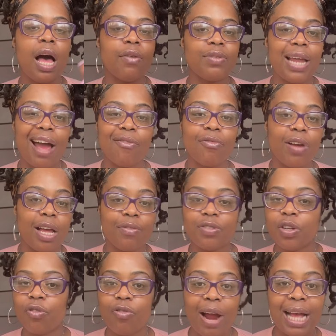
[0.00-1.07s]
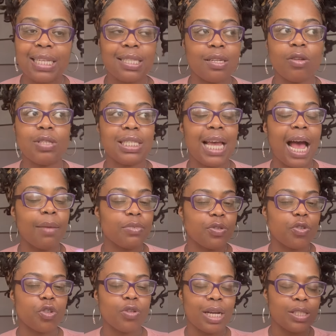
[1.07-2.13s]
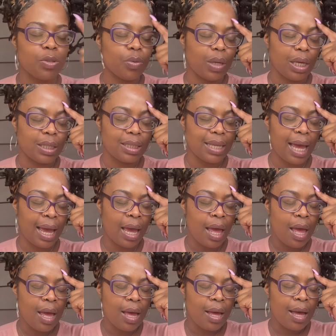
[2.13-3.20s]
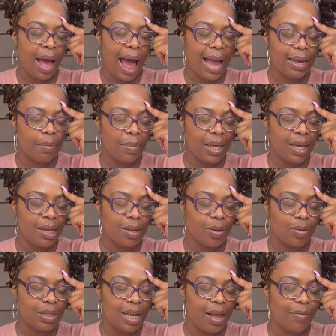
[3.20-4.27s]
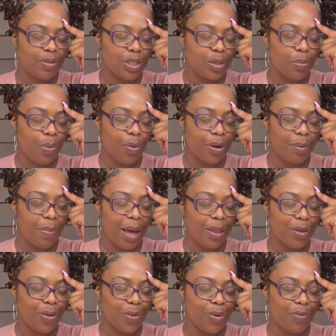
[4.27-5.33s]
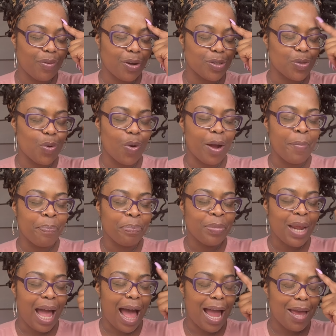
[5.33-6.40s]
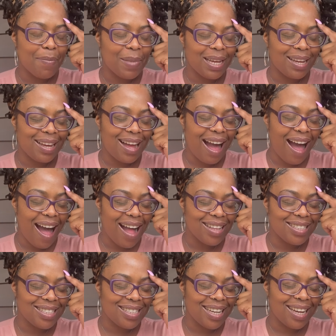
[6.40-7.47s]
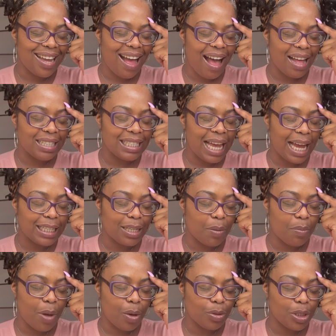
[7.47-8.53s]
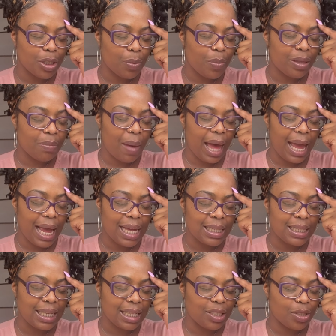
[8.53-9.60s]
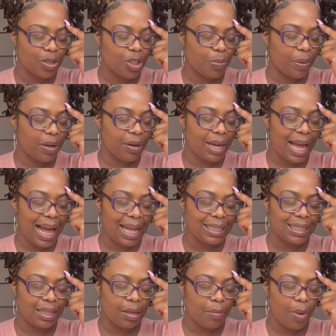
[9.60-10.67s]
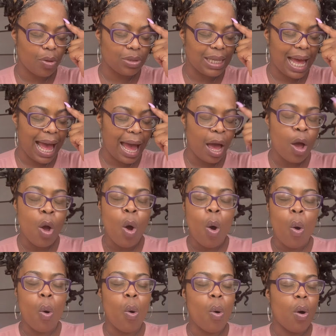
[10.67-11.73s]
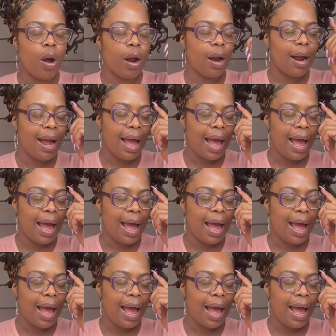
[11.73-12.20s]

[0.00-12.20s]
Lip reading: of duress, in those times of stress, you can say, I am healed, loved, and supported by the universe, or I am in constant contact and motion with my ancestors, spirit guides, and the Most High, or